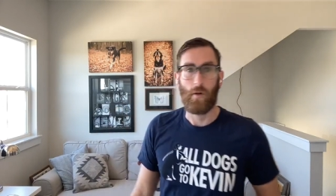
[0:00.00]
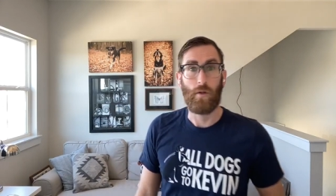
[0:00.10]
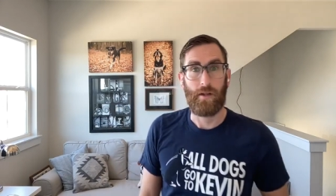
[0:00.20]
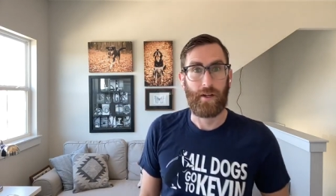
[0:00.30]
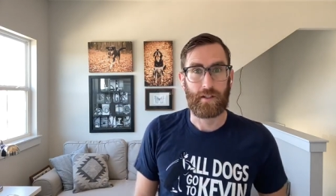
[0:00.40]

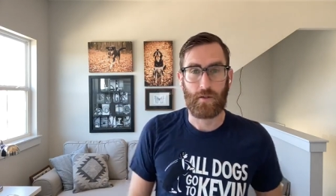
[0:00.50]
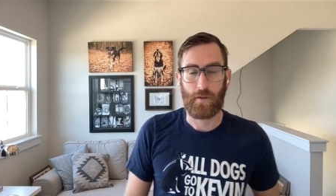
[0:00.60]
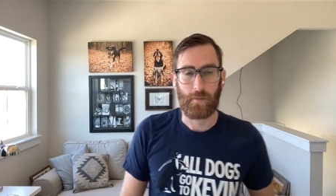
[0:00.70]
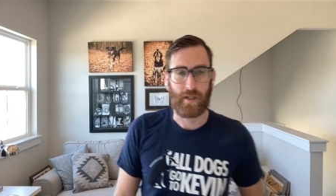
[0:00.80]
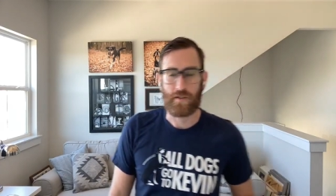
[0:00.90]
Lola next
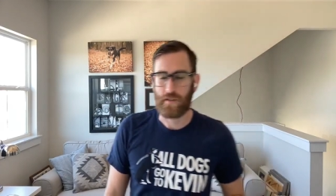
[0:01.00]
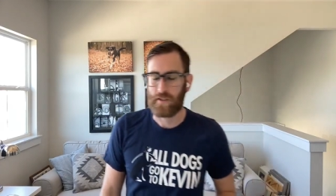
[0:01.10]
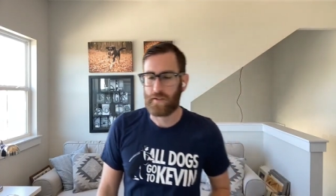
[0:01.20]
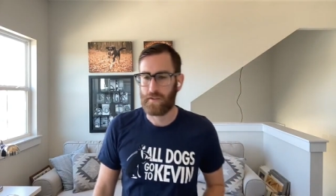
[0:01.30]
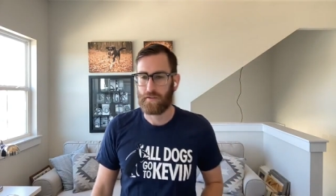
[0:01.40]
door because
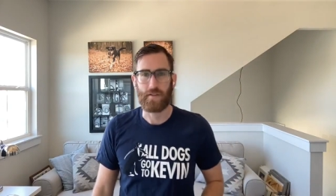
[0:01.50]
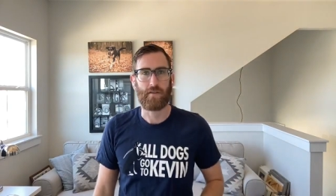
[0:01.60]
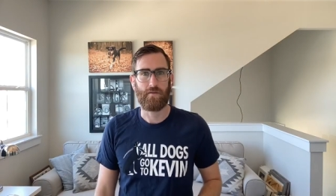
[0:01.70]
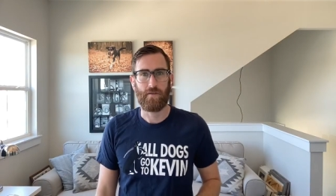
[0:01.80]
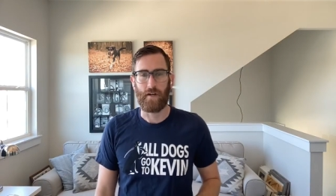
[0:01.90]
she's
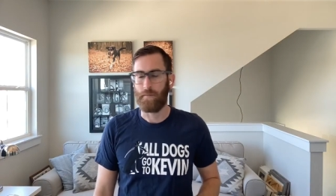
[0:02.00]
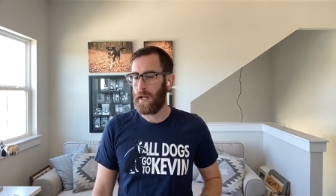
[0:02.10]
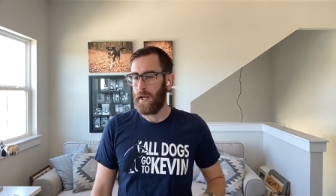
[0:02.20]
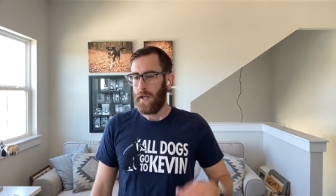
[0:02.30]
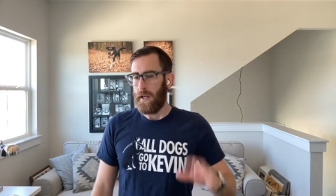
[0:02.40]
she's fun.